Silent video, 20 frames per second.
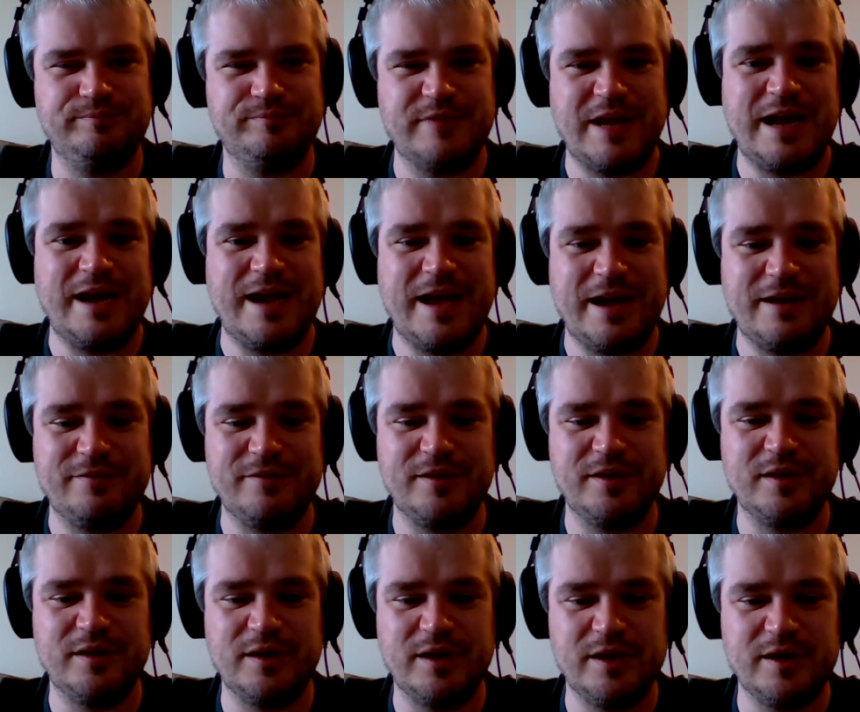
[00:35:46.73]
not
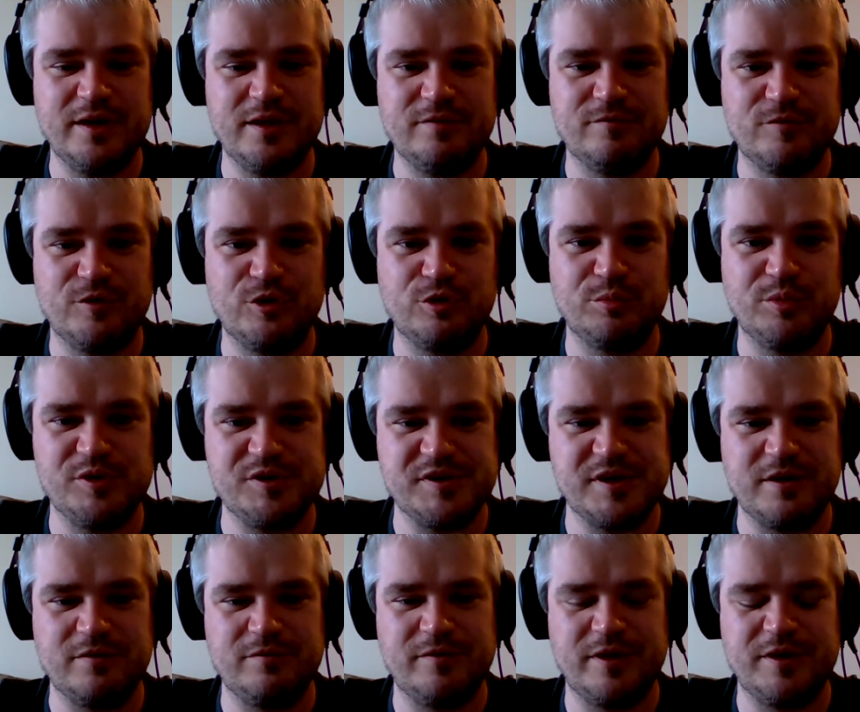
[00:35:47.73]
having an invulnerable
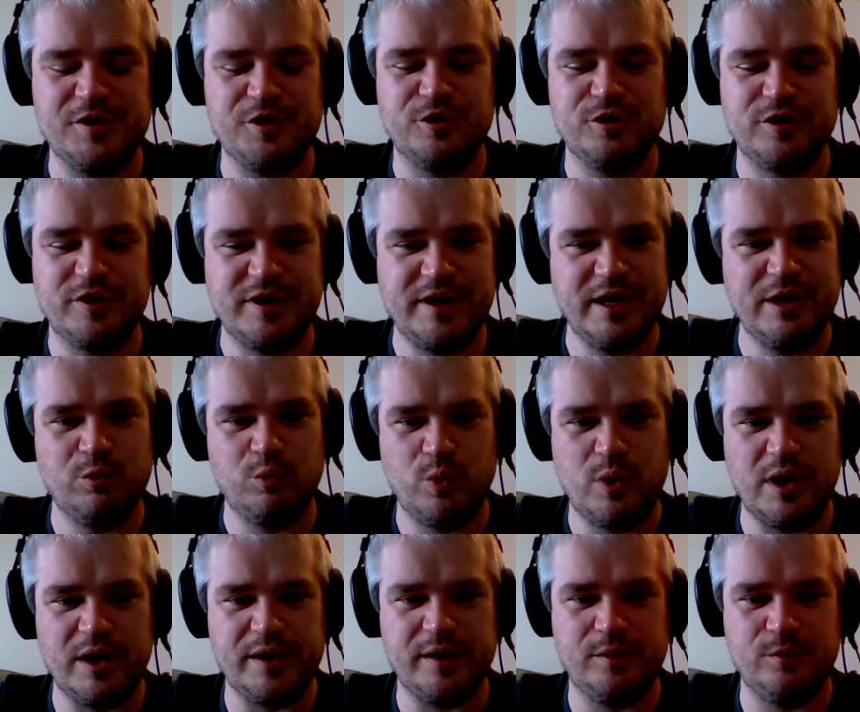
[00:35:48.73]
save. Now you could get
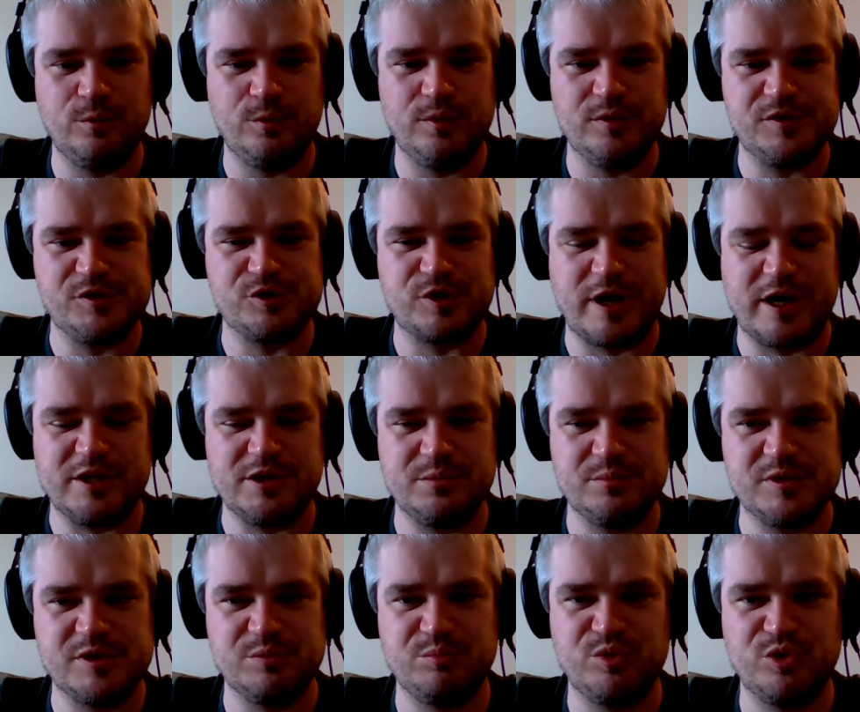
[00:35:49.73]
one with
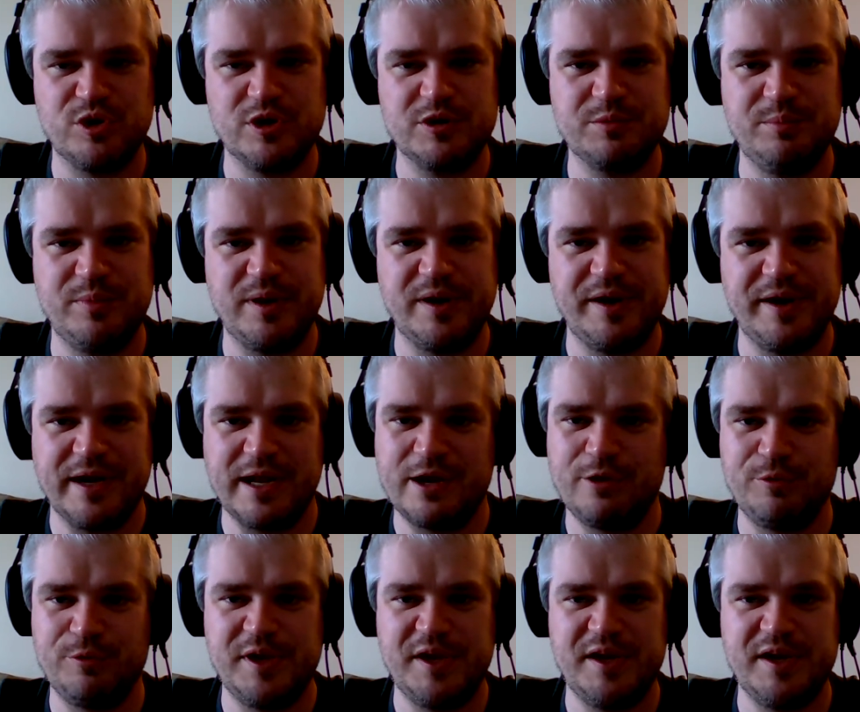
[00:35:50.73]
stratagem support, but
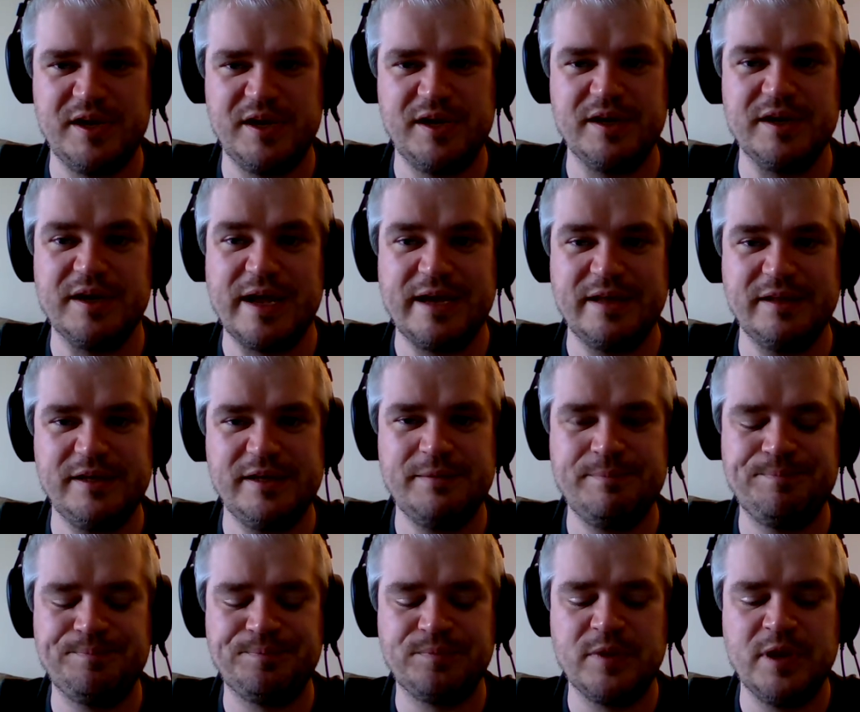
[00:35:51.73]
now we get it innately.